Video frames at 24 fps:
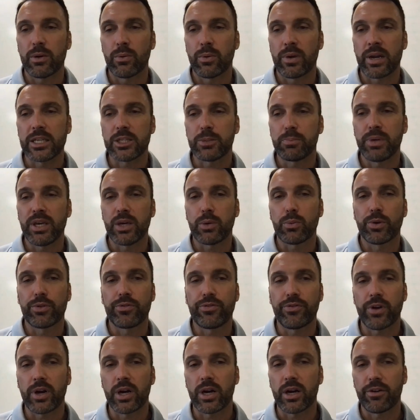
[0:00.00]
when I speak
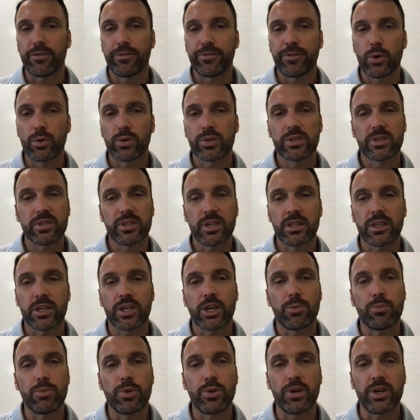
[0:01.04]
with uh, folks in the
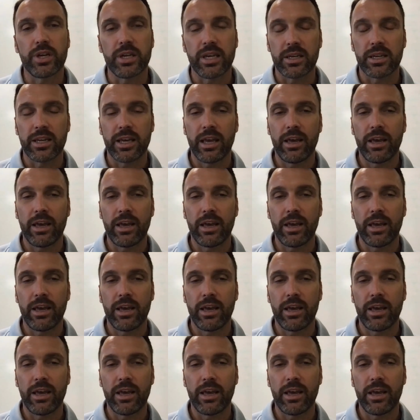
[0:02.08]
community.